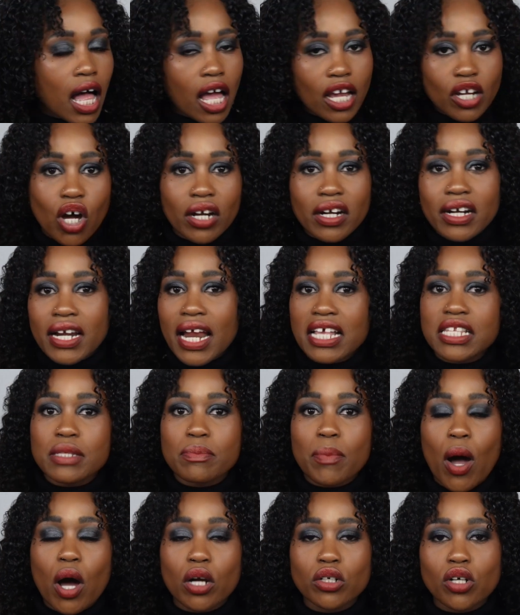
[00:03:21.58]
I got it as
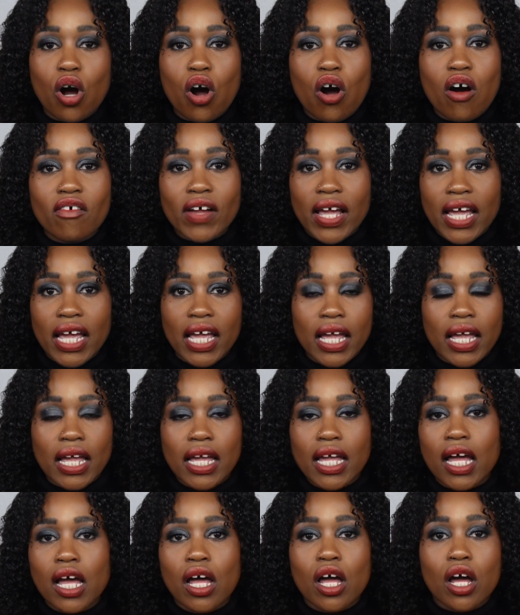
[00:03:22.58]
part of
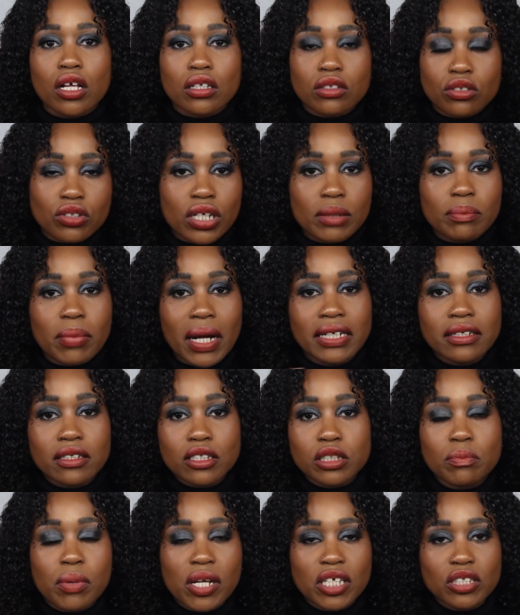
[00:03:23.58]
a 3
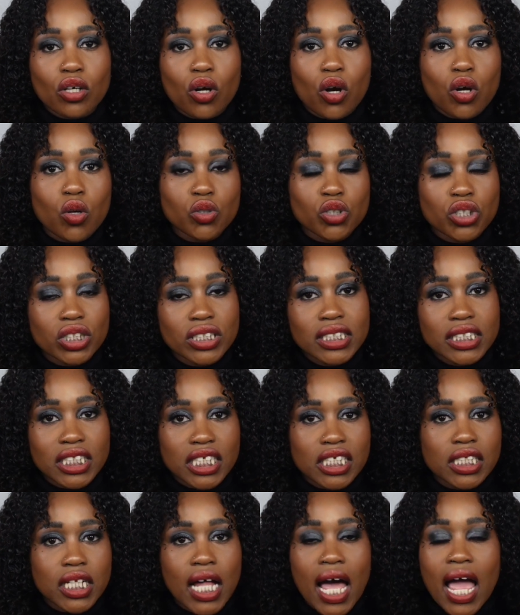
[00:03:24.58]
bundles plus a closure
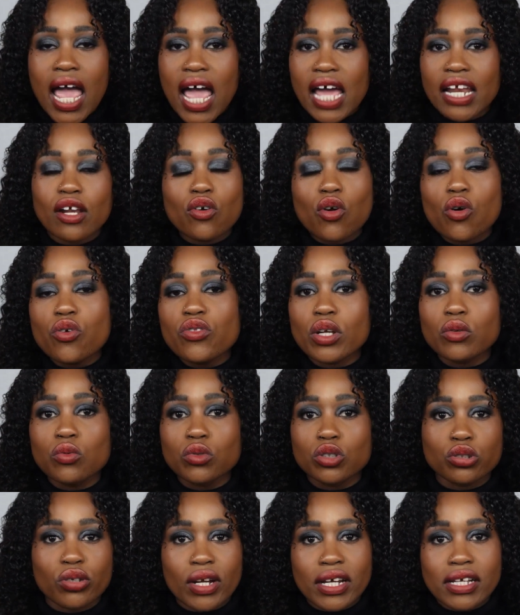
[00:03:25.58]
deal, and I know that
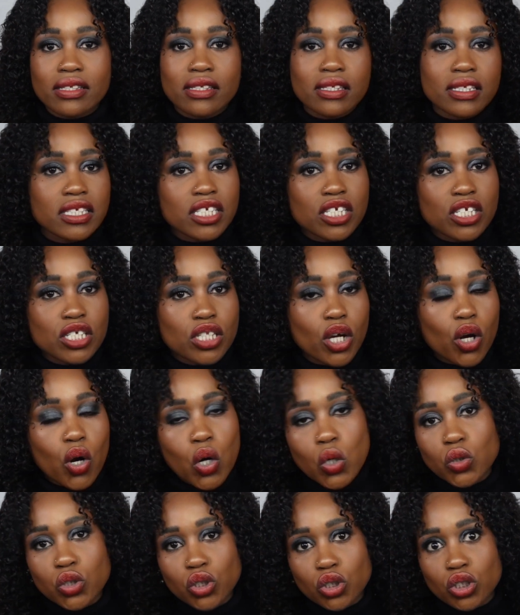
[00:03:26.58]
with Dragon City the
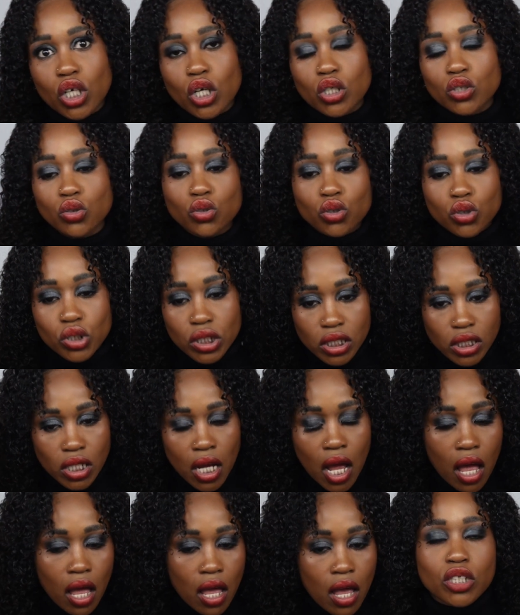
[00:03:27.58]
closures are usually
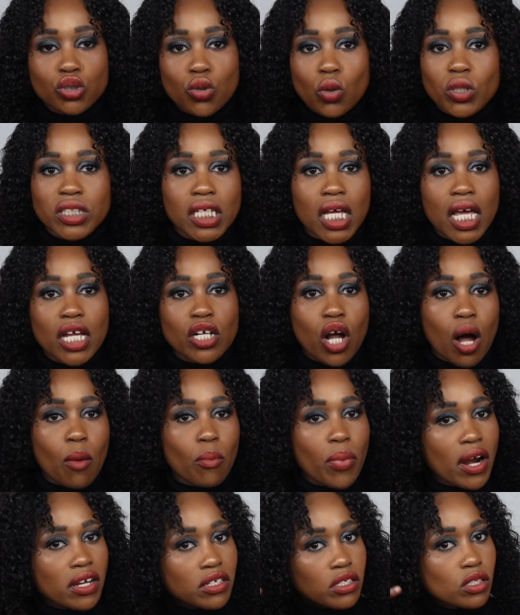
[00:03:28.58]
shorter in
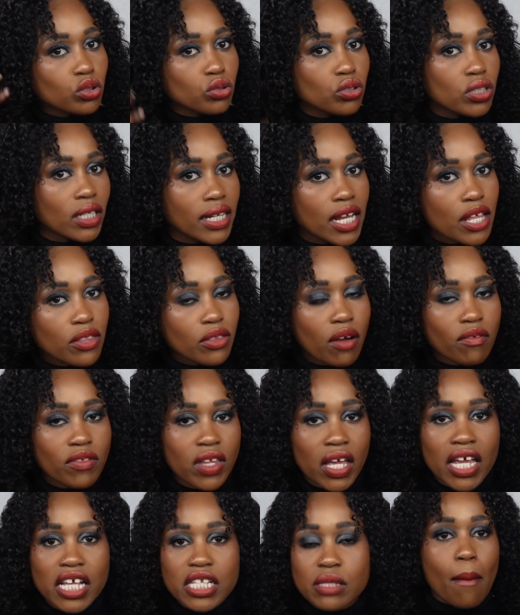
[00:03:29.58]
comparison to the length of the
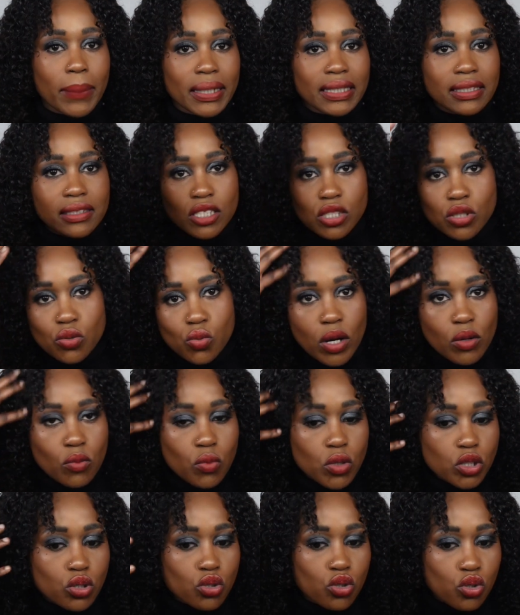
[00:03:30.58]
hairs, but this one
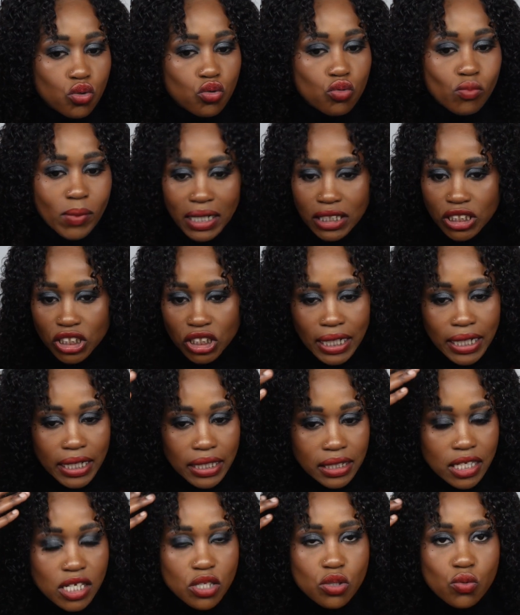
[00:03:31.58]
was too much.
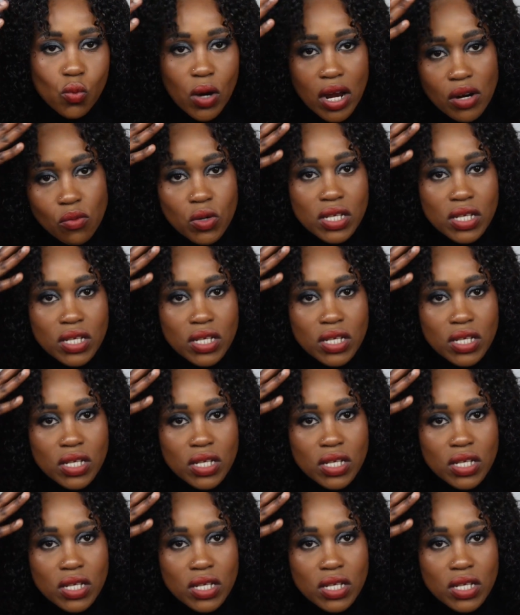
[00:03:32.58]
Like this one